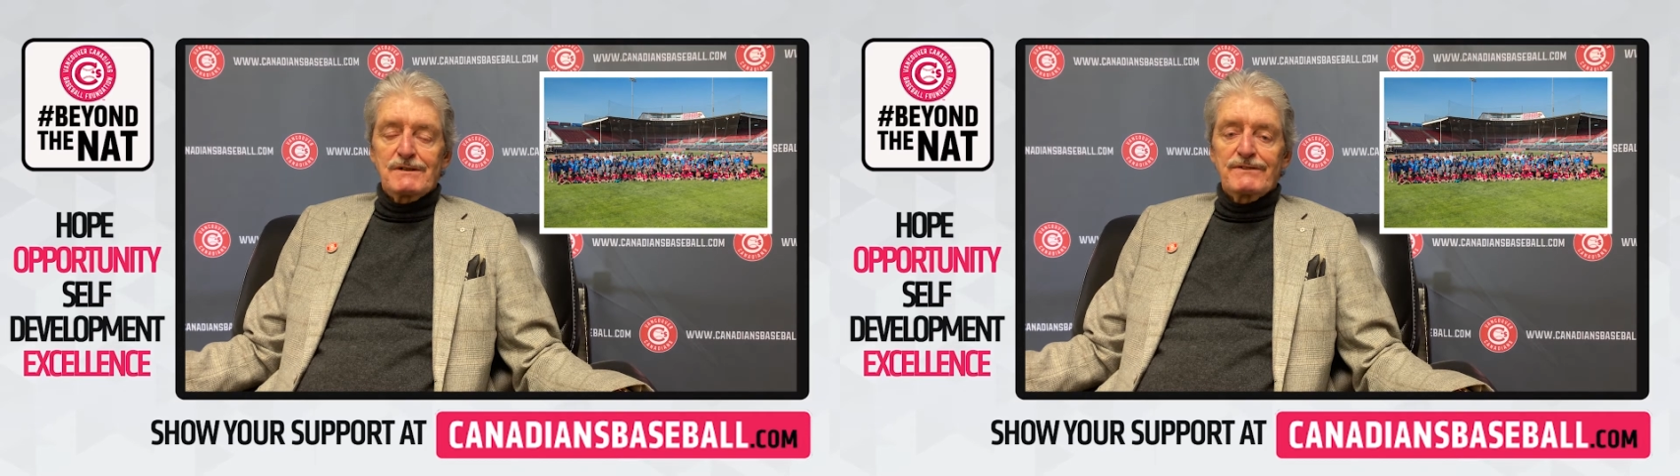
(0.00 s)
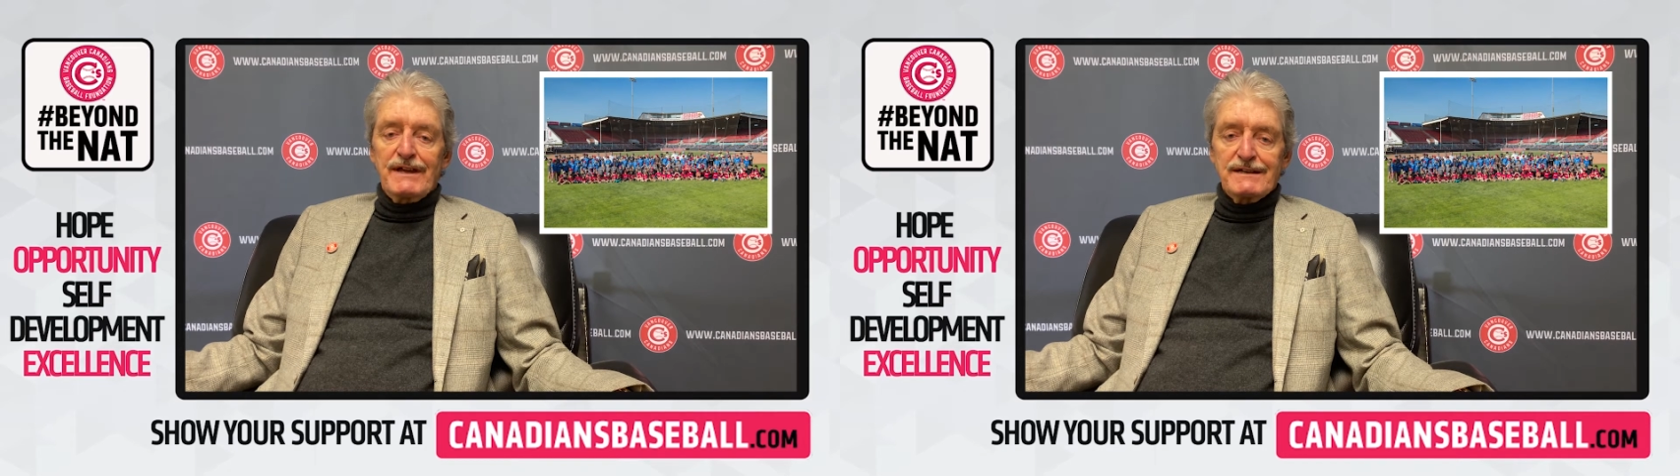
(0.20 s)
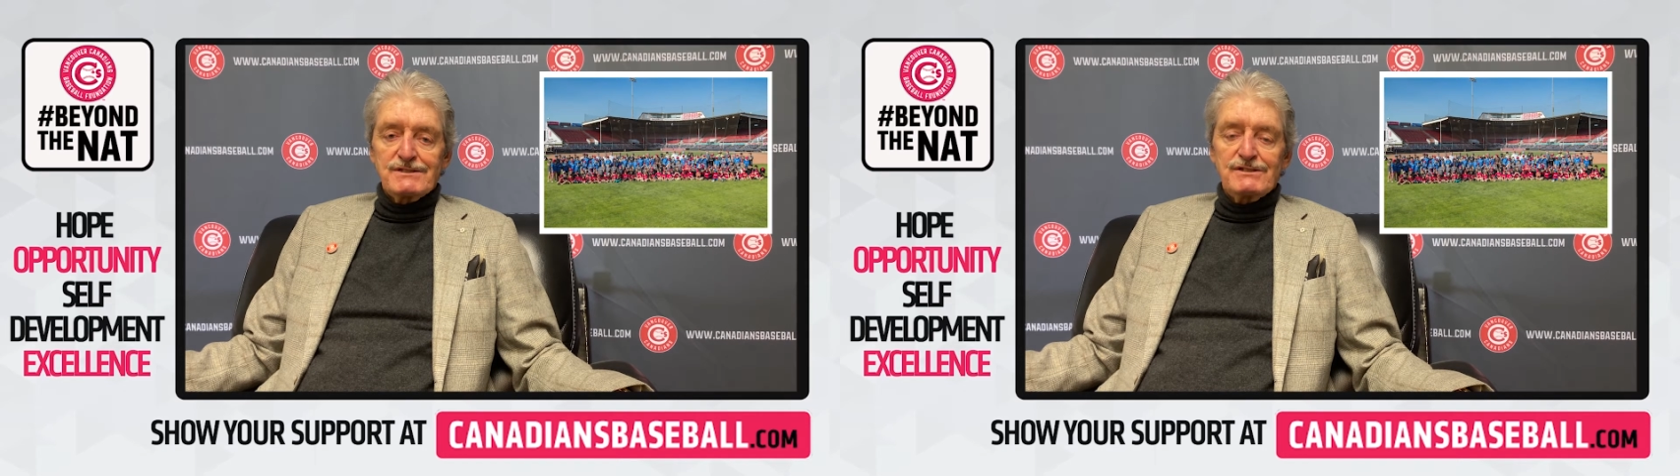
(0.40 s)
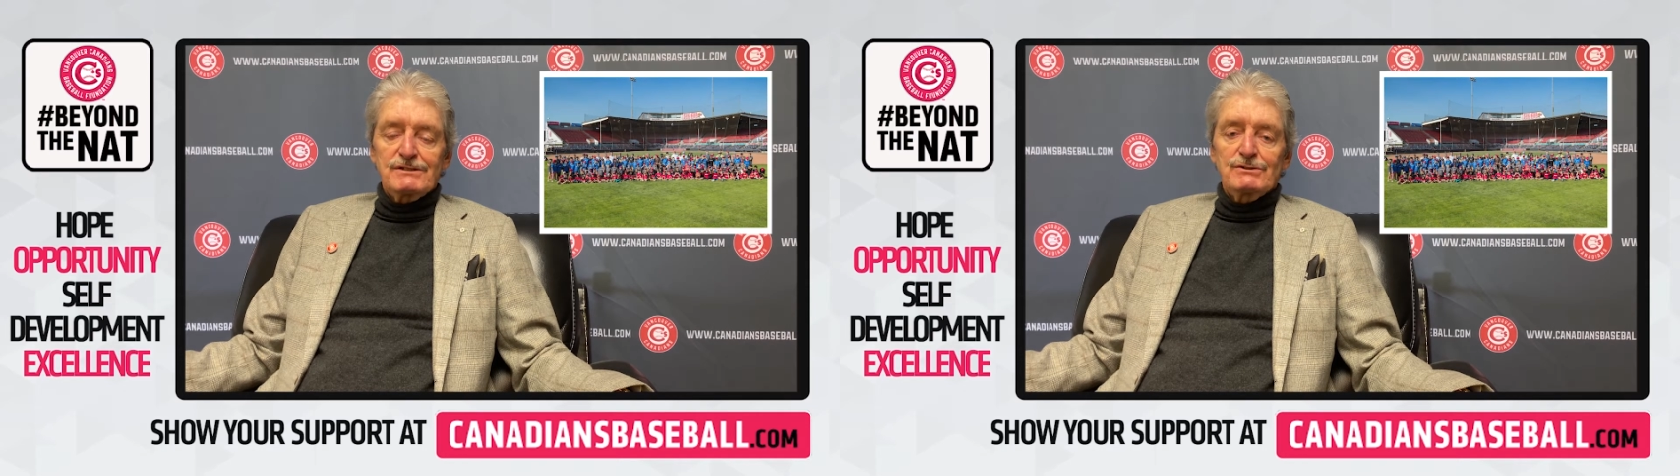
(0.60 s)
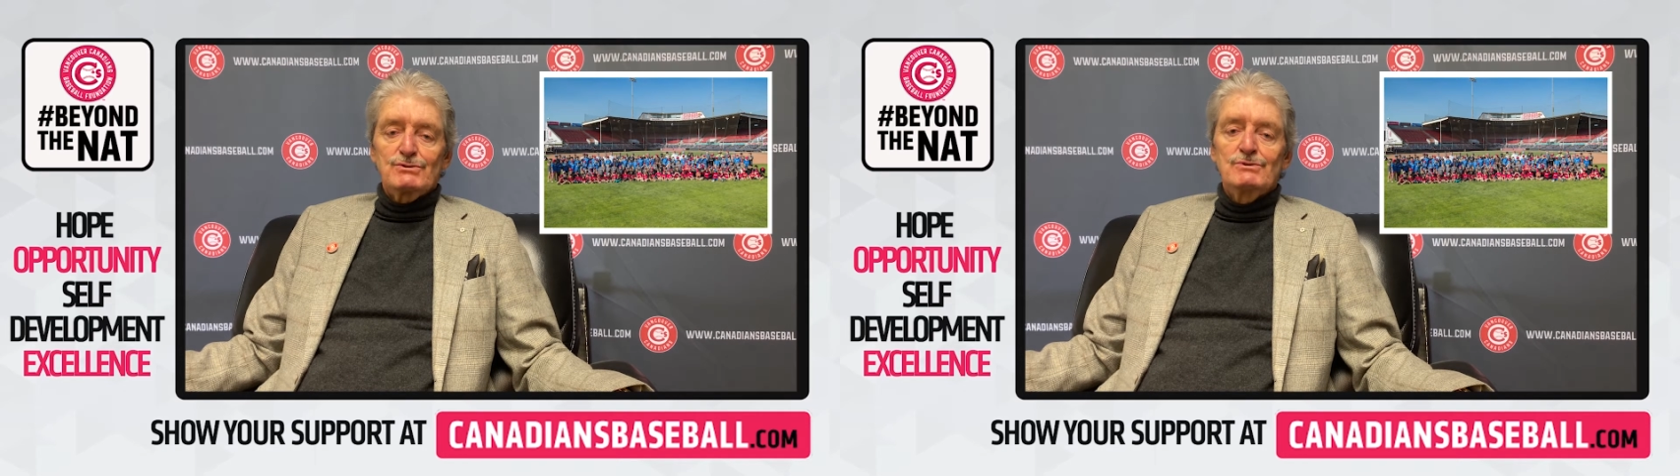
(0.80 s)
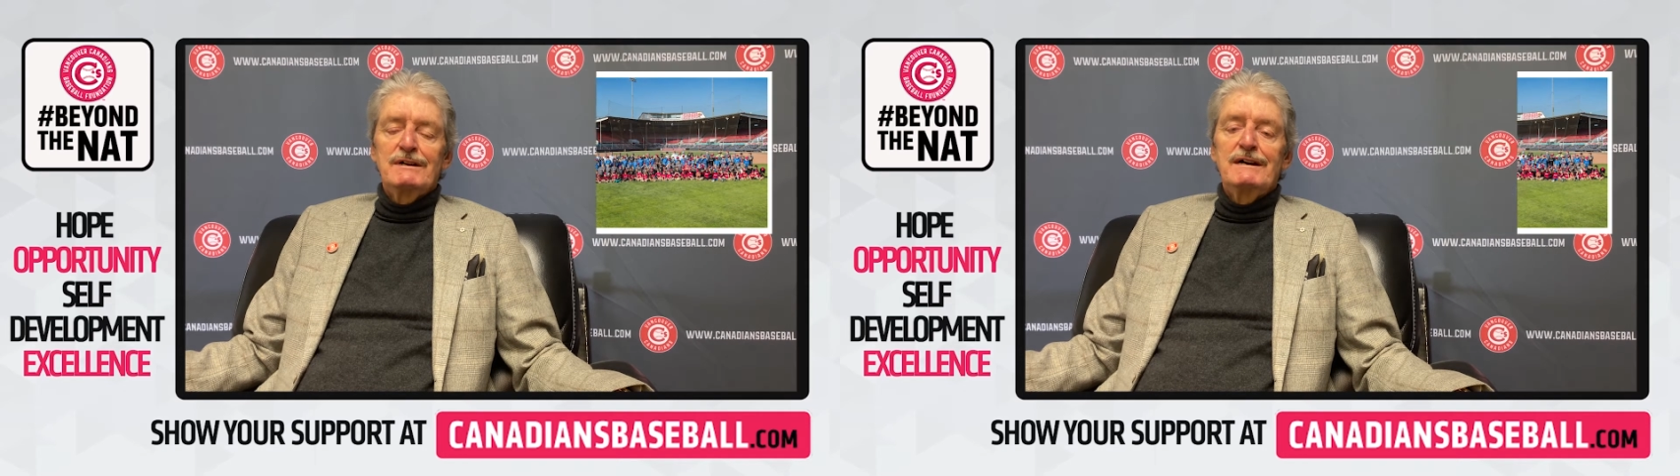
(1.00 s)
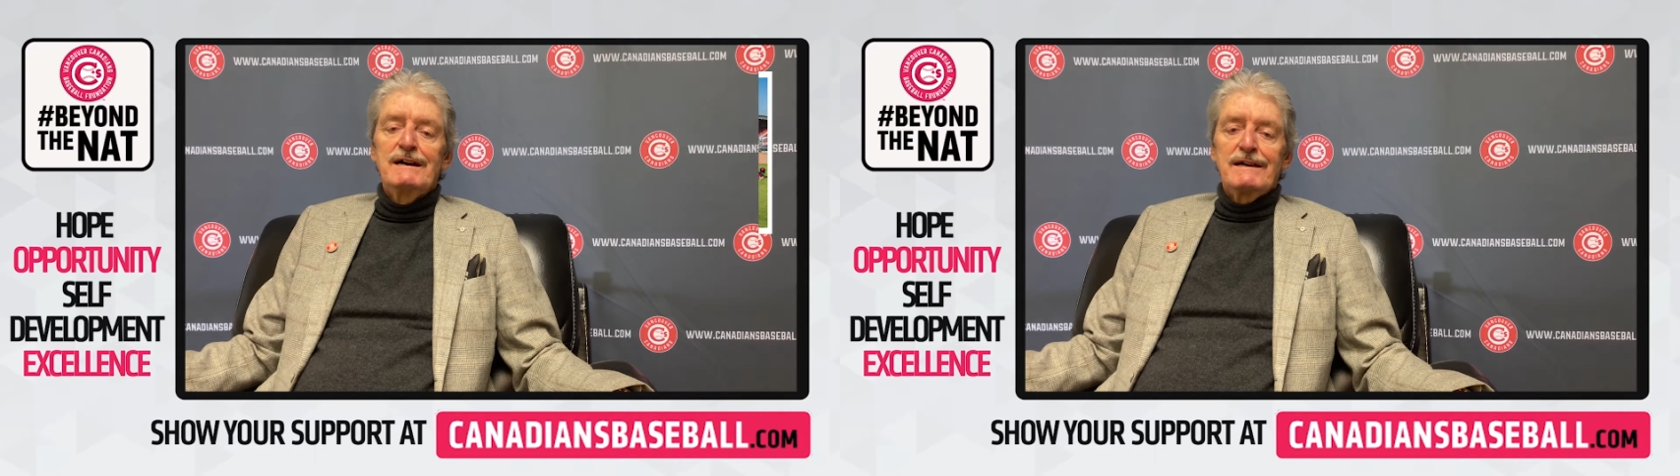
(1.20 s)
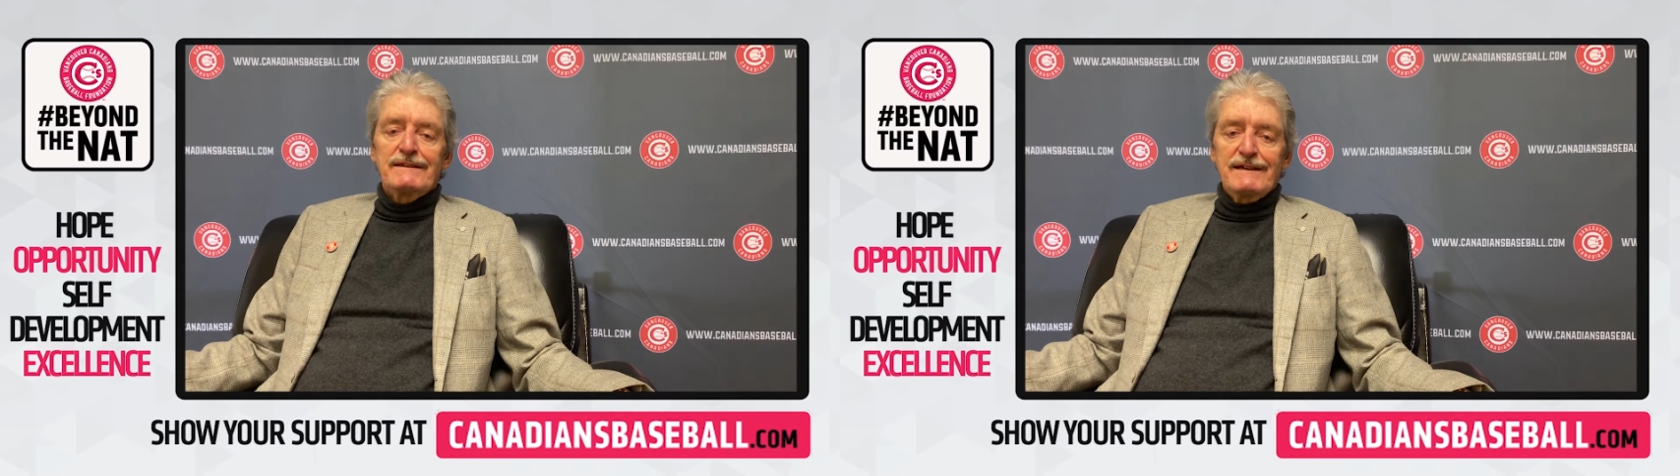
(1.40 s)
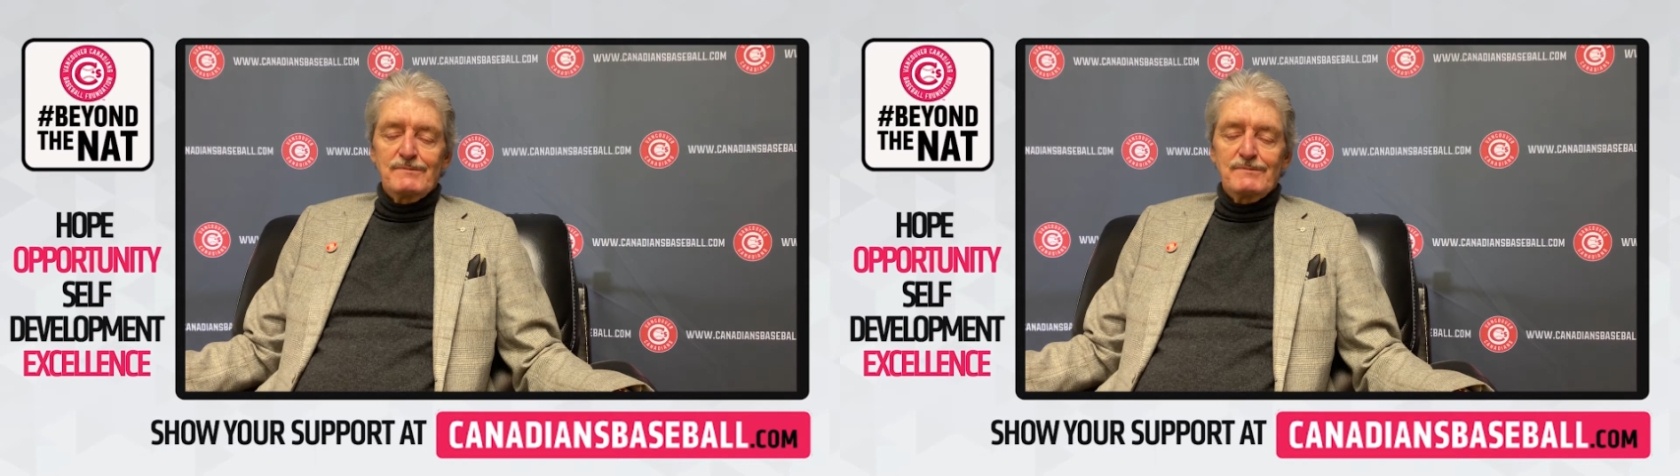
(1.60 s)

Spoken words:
Thanks to you, they've